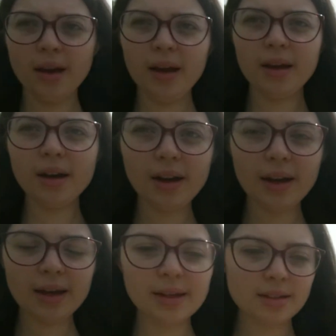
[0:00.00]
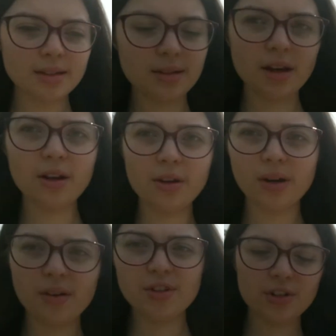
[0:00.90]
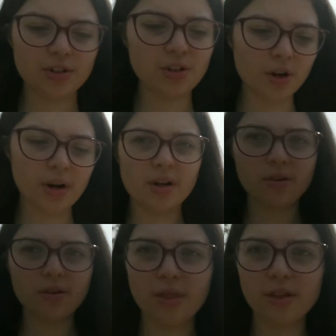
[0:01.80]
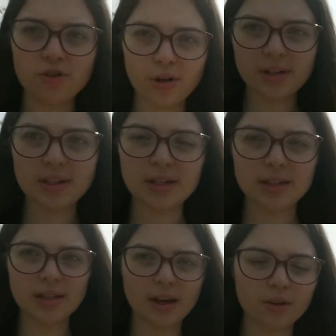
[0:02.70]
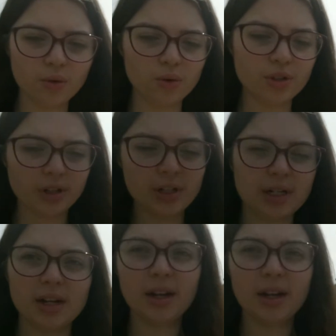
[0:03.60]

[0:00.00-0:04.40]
Hey guys, so I've just tried on the dresses that I ordered